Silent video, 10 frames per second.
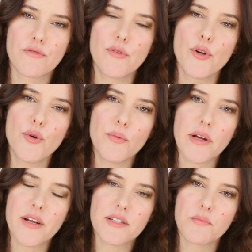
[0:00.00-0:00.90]
of
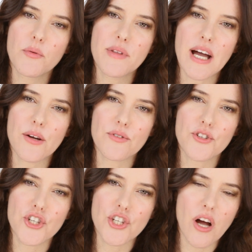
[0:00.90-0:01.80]
luminous but without
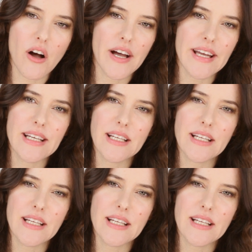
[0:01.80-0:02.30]
shine.